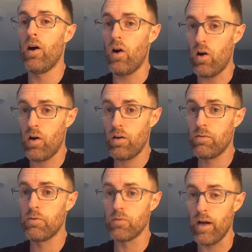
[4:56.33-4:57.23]
R
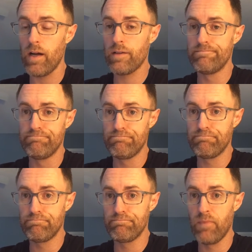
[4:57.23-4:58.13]
for rock,
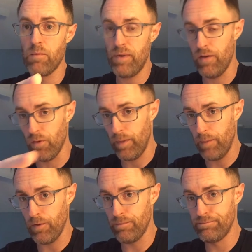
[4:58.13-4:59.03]
P for
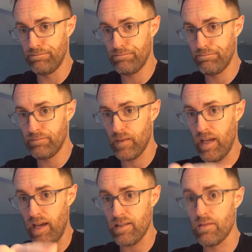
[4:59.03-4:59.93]
paper,
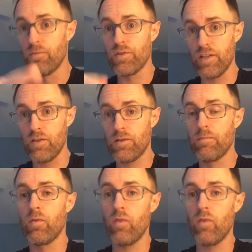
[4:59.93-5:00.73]
S for scissors.